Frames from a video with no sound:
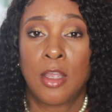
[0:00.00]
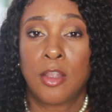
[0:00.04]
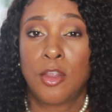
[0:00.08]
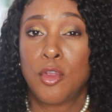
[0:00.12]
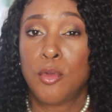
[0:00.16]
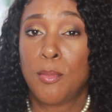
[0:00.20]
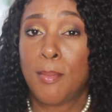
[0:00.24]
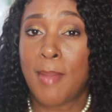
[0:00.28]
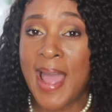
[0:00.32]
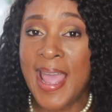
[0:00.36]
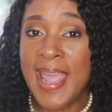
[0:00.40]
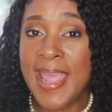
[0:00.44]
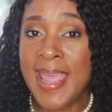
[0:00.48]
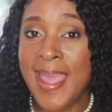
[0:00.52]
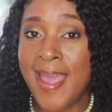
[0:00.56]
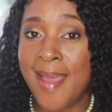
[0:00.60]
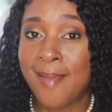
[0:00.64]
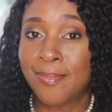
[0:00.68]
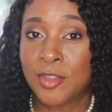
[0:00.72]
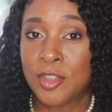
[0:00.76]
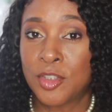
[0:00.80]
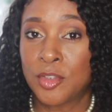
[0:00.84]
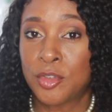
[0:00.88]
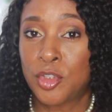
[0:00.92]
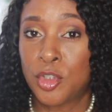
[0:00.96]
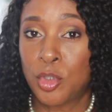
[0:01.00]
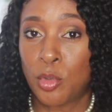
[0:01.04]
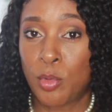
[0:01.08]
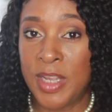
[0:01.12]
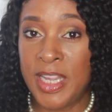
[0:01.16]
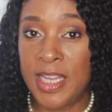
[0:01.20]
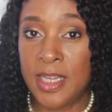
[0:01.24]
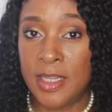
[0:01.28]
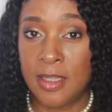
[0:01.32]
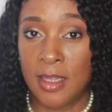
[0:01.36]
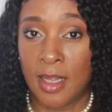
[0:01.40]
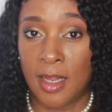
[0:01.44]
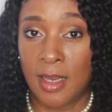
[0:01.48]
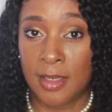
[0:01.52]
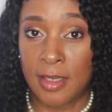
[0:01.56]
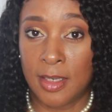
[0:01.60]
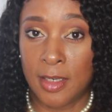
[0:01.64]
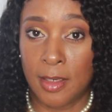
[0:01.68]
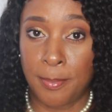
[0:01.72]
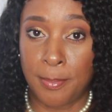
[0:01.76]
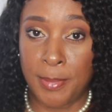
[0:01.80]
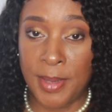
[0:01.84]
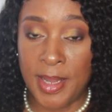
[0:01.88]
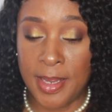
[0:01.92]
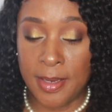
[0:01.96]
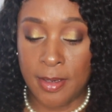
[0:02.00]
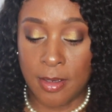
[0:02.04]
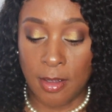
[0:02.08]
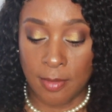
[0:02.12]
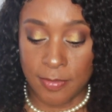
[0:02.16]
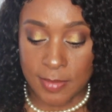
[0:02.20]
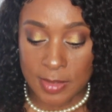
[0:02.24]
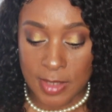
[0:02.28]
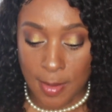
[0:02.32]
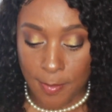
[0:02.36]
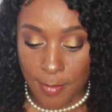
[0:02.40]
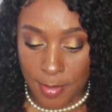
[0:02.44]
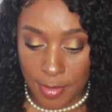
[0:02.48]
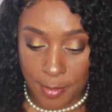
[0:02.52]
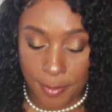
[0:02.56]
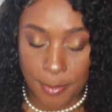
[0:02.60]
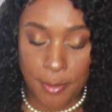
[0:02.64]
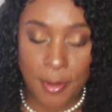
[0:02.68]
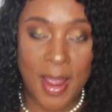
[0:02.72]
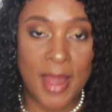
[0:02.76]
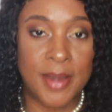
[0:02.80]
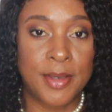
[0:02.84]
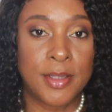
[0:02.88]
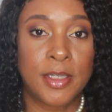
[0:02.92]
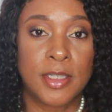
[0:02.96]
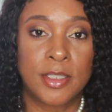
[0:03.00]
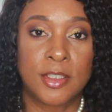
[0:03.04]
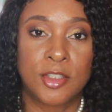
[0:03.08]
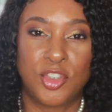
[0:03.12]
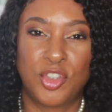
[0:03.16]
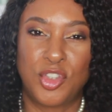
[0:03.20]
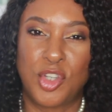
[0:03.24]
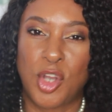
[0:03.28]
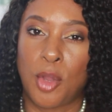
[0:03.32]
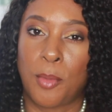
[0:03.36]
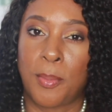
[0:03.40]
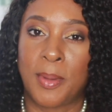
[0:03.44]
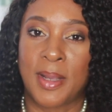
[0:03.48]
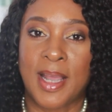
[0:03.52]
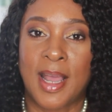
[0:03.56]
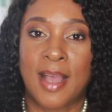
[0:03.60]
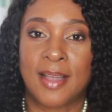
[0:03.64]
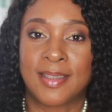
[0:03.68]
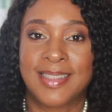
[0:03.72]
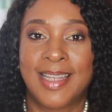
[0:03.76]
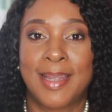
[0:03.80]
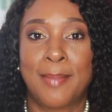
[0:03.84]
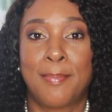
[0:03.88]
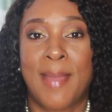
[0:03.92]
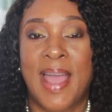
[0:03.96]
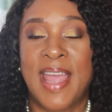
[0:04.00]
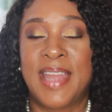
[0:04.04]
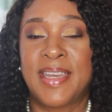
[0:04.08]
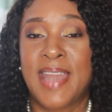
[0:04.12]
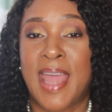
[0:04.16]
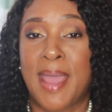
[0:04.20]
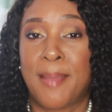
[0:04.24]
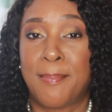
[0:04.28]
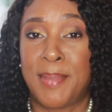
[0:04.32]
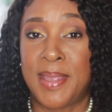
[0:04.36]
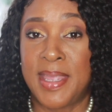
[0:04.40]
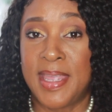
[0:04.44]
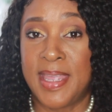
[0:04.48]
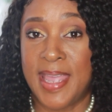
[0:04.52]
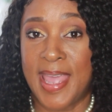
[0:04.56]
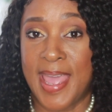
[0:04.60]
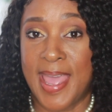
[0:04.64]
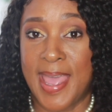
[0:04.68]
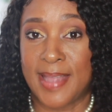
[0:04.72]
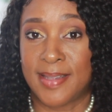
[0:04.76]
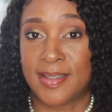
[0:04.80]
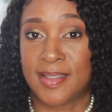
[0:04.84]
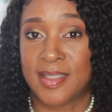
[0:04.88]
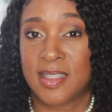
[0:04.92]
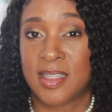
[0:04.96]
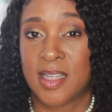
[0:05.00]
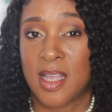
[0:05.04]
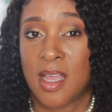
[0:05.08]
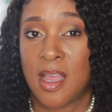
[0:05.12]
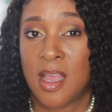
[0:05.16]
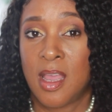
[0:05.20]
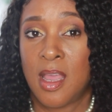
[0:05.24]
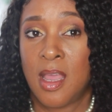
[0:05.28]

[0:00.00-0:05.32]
You might have to tweak a little bit of some of the products, you know, because they might not be as